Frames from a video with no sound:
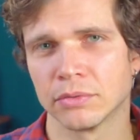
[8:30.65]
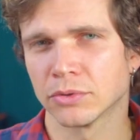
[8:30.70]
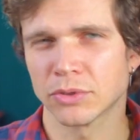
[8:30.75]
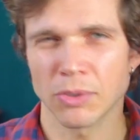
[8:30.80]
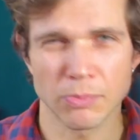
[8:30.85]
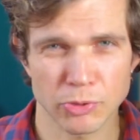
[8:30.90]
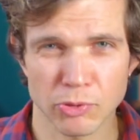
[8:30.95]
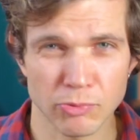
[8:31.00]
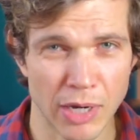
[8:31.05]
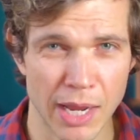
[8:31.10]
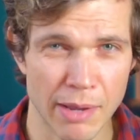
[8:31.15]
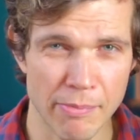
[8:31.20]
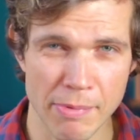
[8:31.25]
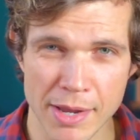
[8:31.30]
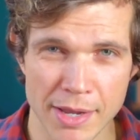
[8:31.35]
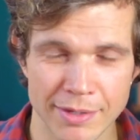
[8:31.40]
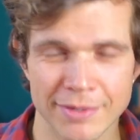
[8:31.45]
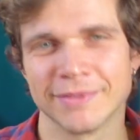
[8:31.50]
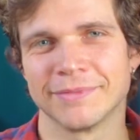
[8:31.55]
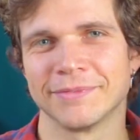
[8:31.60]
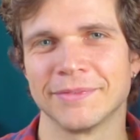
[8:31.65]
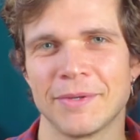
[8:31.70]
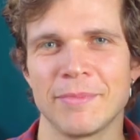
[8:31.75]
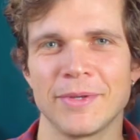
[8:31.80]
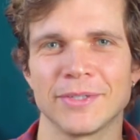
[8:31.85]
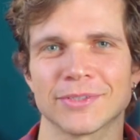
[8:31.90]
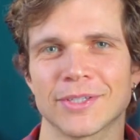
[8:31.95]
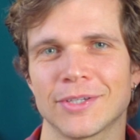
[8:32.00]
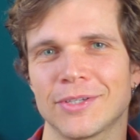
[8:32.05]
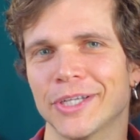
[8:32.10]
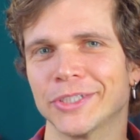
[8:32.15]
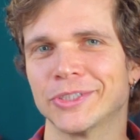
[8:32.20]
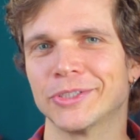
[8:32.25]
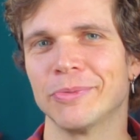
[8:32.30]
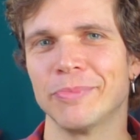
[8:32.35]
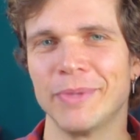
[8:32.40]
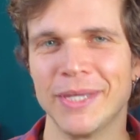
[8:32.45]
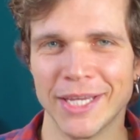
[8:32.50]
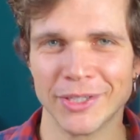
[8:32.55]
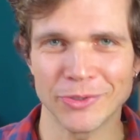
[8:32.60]
Subscribe it. It means a lot to
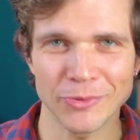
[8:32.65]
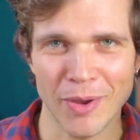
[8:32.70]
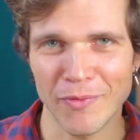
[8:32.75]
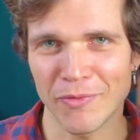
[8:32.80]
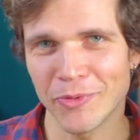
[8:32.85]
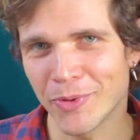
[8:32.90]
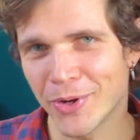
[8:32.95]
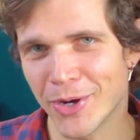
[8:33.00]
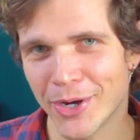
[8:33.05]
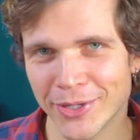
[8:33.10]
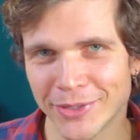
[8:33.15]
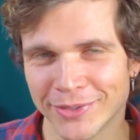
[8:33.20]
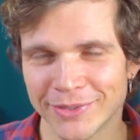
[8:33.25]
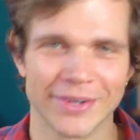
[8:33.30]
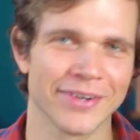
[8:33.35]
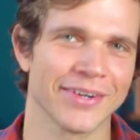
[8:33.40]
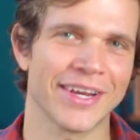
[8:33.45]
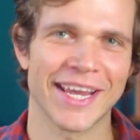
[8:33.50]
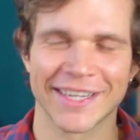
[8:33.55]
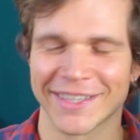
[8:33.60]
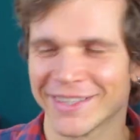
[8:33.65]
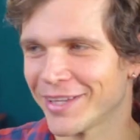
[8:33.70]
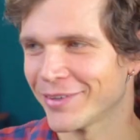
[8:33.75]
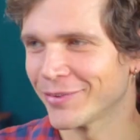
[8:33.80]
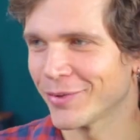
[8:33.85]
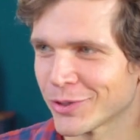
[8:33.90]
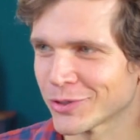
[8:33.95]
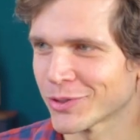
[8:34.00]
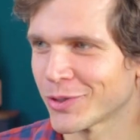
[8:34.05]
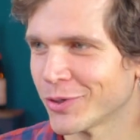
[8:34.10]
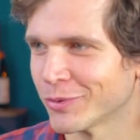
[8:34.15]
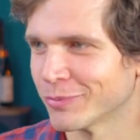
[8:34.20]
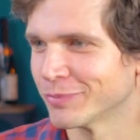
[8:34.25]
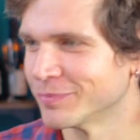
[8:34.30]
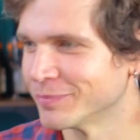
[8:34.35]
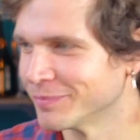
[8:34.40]
me and to everyone. Okay, uh, let's go.